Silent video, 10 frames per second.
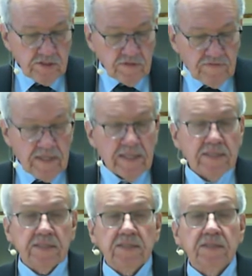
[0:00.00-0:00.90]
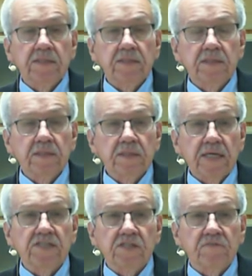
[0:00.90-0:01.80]
to face
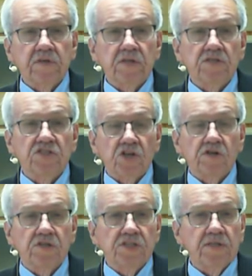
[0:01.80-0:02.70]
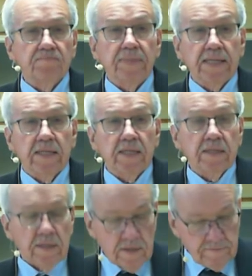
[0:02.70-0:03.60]
a severe scourging, beating,